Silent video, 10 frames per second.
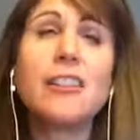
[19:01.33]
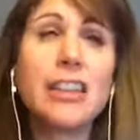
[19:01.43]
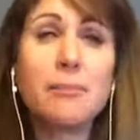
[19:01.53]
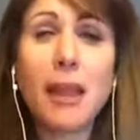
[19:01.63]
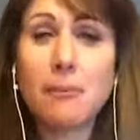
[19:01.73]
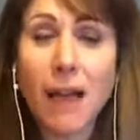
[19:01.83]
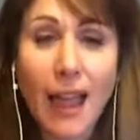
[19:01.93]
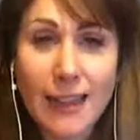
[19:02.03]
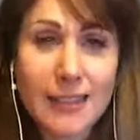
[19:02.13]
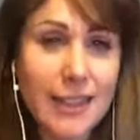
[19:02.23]
my
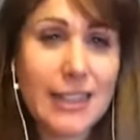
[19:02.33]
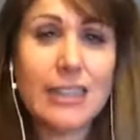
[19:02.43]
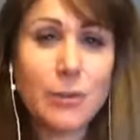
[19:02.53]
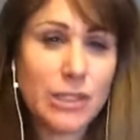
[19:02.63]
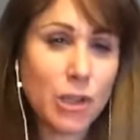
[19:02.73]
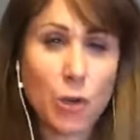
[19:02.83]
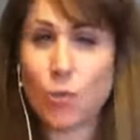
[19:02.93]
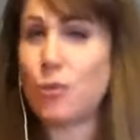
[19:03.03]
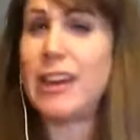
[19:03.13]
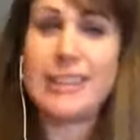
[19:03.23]
mind that he was
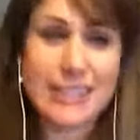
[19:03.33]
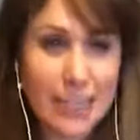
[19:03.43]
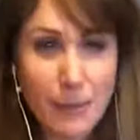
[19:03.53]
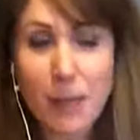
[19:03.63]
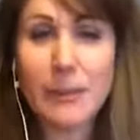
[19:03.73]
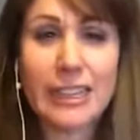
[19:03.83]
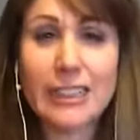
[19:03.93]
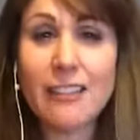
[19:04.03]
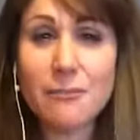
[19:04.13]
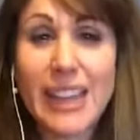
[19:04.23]
crazy about me and
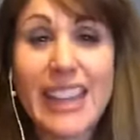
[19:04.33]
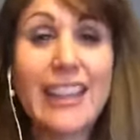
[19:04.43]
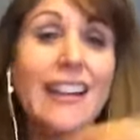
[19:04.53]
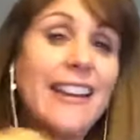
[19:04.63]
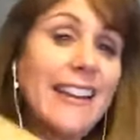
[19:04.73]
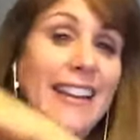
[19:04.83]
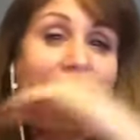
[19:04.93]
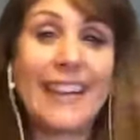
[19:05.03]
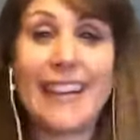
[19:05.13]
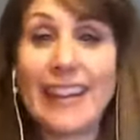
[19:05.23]
loved me.
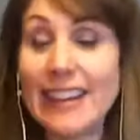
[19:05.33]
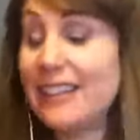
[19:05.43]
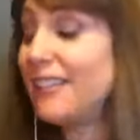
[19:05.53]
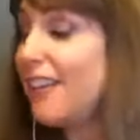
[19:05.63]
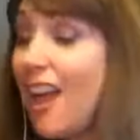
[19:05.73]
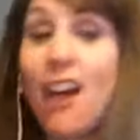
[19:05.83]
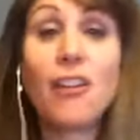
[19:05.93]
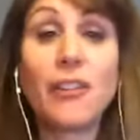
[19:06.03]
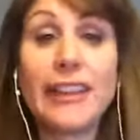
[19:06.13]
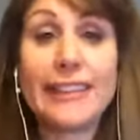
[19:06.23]
No,
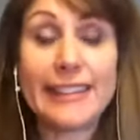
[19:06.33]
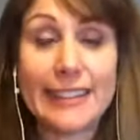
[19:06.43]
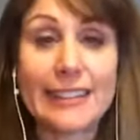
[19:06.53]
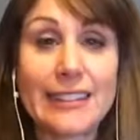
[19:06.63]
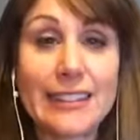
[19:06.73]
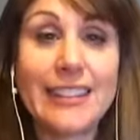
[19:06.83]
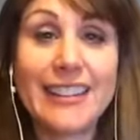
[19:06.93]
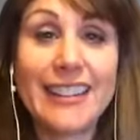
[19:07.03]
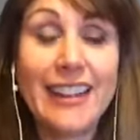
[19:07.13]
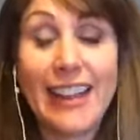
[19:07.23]
he didn't.
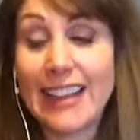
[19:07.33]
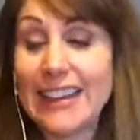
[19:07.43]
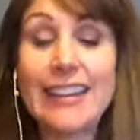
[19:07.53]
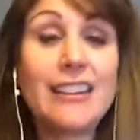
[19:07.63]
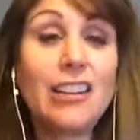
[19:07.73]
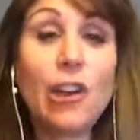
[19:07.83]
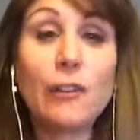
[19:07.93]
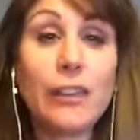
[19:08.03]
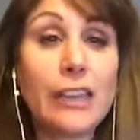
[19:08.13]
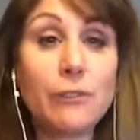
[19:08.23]
And he didn't know if
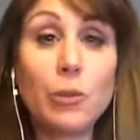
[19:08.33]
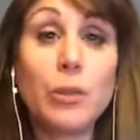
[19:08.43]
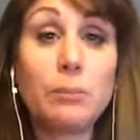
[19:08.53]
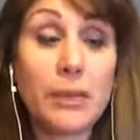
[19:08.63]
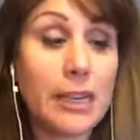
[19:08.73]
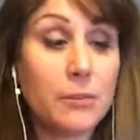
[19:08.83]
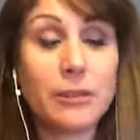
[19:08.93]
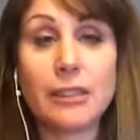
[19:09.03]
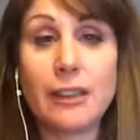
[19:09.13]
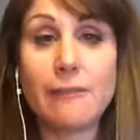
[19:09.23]
he ever would be able to
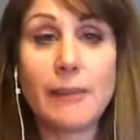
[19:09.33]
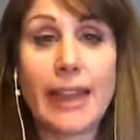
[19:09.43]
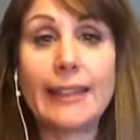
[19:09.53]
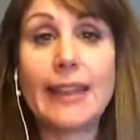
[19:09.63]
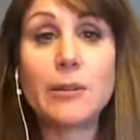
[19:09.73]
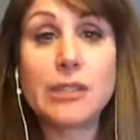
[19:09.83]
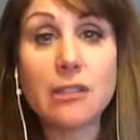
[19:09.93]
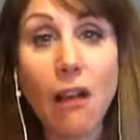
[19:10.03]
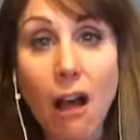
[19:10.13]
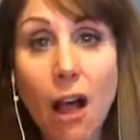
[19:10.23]
love me. And that was
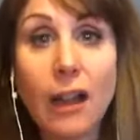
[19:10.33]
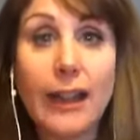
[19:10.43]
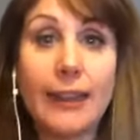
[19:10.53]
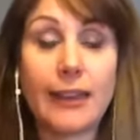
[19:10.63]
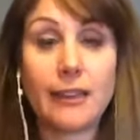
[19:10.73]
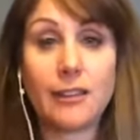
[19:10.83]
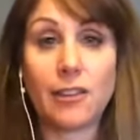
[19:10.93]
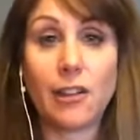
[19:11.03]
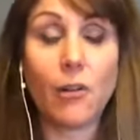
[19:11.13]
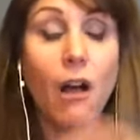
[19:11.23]
all I needed to
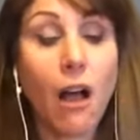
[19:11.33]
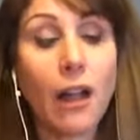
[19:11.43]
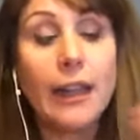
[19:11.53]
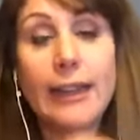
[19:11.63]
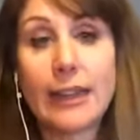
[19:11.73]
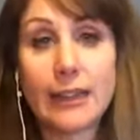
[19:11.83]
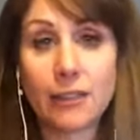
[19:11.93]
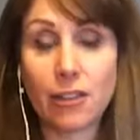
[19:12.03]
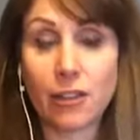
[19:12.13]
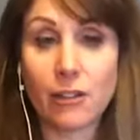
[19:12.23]
know. All I needed to know.